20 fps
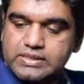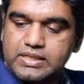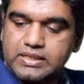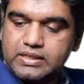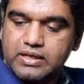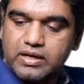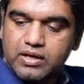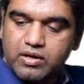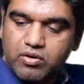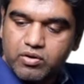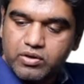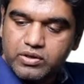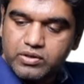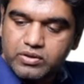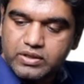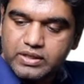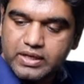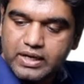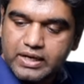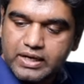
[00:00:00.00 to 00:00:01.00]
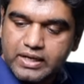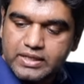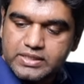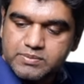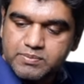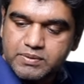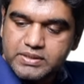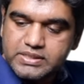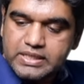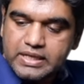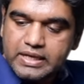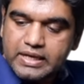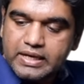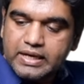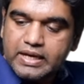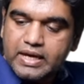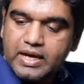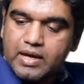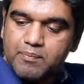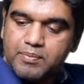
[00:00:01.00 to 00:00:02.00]
Detected according to the guidelines means
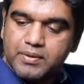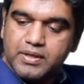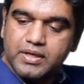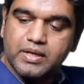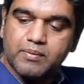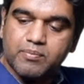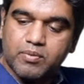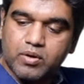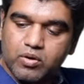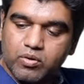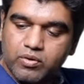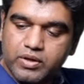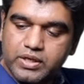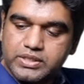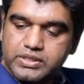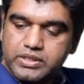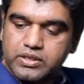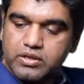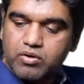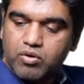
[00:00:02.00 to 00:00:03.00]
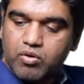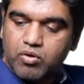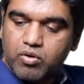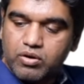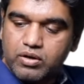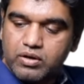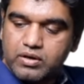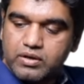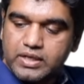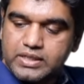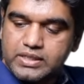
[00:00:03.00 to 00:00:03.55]
APTT prolongation or